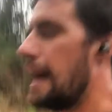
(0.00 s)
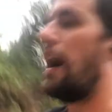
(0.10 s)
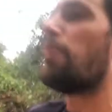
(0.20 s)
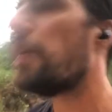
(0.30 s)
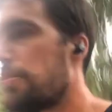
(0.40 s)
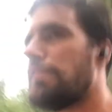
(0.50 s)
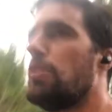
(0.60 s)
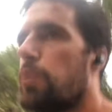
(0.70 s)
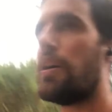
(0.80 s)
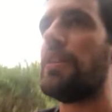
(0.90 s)
how much
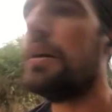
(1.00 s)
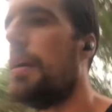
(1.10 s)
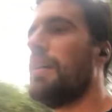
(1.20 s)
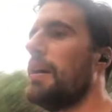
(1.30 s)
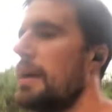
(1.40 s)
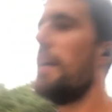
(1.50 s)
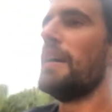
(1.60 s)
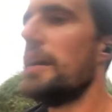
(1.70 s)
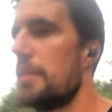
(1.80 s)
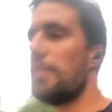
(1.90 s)
you want
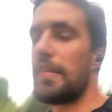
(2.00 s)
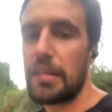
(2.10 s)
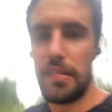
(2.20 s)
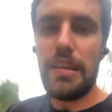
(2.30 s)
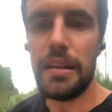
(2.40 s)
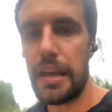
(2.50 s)
to succeed.